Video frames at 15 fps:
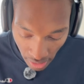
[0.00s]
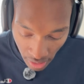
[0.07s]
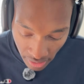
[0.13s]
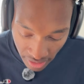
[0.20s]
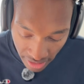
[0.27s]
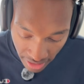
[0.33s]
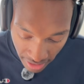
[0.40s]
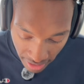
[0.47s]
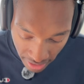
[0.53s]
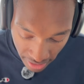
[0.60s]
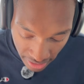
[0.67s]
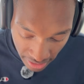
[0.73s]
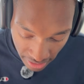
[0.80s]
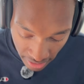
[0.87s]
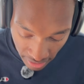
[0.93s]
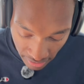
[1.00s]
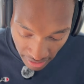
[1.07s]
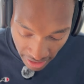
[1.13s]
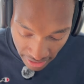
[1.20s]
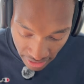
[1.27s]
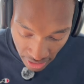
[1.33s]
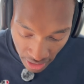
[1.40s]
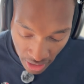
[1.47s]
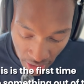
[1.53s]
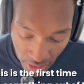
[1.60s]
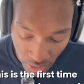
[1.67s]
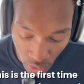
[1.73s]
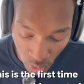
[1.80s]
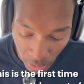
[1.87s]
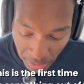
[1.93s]
long does this need to rest?
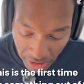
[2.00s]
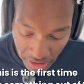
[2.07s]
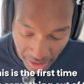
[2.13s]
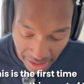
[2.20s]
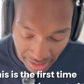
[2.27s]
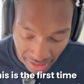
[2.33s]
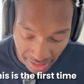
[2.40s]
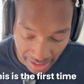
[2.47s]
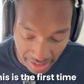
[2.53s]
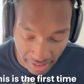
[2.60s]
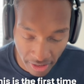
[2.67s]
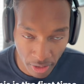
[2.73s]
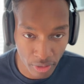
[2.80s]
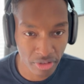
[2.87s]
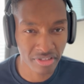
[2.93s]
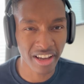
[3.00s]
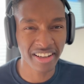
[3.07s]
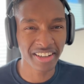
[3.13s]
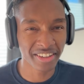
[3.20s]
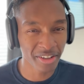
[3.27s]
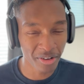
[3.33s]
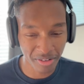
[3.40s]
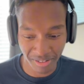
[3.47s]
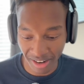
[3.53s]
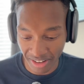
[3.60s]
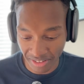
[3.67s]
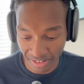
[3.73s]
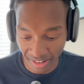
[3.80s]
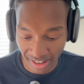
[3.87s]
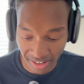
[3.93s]
Normally you have to let crostata dough
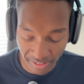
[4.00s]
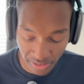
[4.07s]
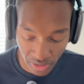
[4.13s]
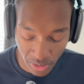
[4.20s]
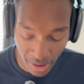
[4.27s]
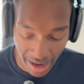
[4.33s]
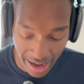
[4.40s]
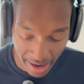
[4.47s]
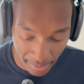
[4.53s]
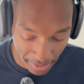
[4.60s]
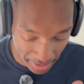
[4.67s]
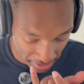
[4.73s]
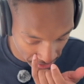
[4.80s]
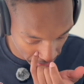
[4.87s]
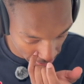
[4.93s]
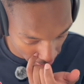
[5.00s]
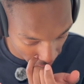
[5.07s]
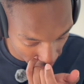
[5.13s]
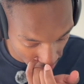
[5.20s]
rest for like a few hours before